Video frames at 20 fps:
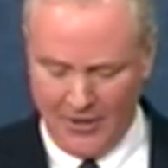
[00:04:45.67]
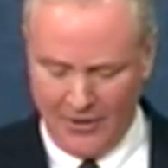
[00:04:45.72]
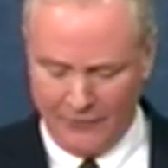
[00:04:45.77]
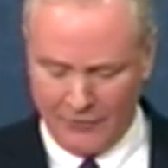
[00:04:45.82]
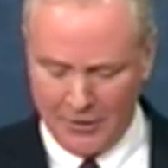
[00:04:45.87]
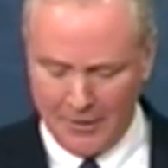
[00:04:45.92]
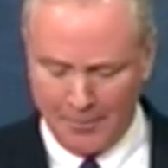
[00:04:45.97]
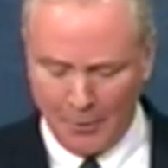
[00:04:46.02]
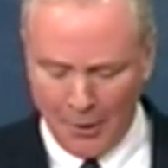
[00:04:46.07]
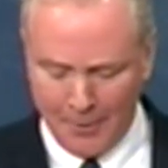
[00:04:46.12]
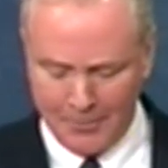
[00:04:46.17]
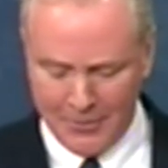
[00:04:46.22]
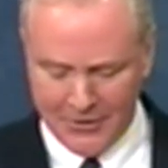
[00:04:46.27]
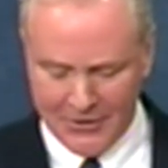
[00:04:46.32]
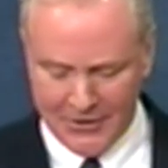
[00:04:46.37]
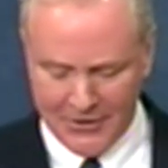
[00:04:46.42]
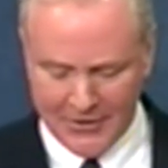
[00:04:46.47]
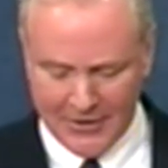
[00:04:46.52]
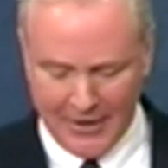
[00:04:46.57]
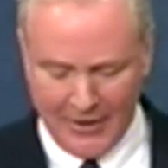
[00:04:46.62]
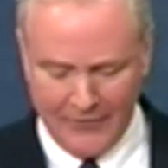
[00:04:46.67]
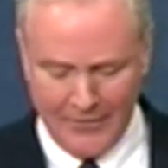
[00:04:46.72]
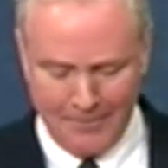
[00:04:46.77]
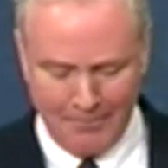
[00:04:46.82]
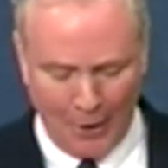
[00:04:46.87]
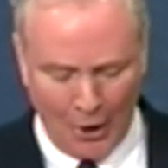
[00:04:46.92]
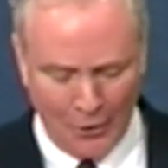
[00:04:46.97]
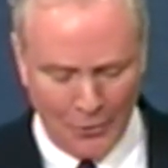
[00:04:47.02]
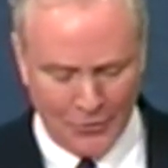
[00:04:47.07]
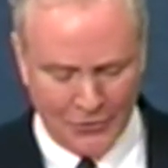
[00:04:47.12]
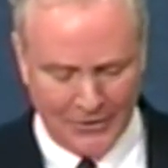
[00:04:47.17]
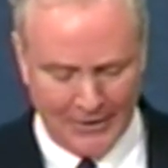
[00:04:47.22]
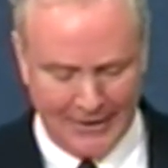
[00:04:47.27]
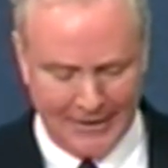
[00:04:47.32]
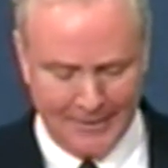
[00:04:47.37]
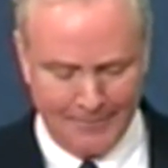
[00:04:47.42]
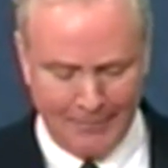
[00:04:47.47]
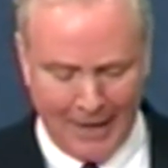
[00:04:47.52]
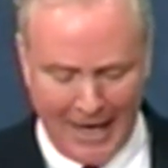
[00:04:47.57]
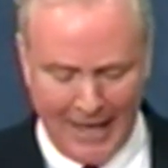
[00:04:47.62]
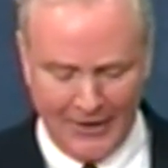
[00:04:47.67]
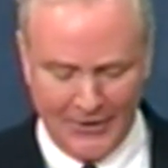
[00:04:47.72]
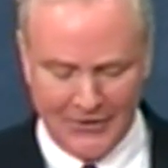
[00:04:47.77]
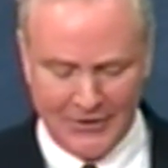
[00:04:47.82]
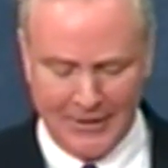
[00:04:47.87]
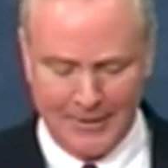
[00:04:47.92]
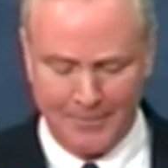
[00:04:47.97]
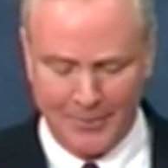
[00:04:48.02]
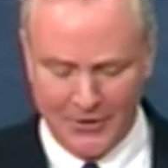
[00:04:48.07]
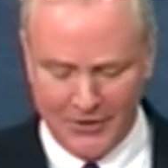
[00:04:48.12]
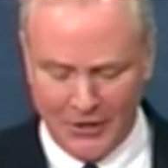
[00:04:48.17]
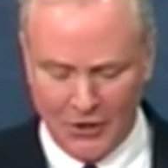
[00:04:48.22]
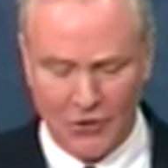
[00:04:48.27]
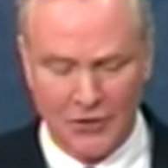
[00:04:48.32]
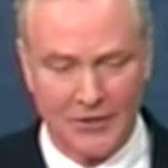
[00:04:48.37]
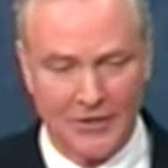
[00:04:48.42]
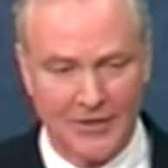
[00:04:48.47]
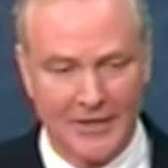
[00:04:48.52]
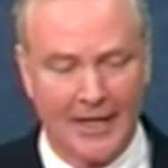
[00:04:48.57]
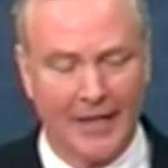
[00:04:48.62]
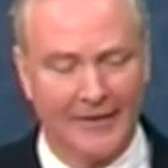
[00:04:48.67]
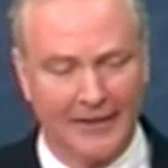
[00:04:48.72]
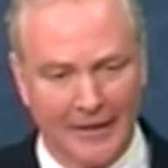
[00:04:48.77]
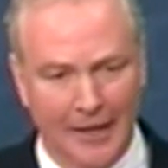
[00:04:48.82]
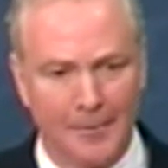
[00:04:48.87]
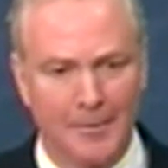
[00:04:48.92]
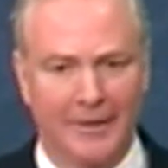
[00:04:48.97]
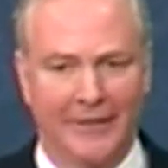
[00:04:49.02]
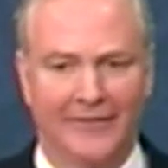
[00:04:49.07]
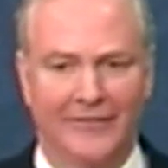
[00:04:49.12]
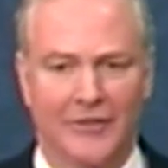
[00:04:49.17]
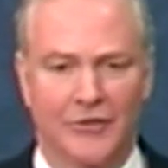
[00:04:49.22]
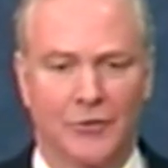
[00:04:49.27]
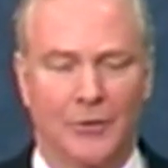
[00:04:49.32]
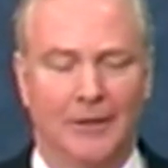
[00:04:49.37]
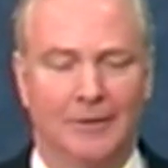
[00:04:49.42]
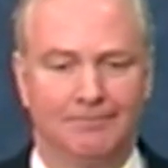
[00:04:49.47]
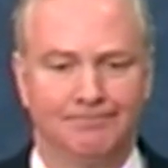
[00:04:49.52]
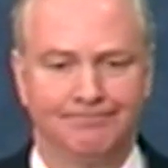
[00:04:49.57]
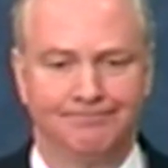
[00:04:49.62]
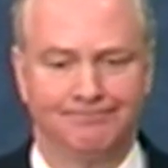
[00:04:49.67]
for the purposes of imposing policy positions on the government of Israel.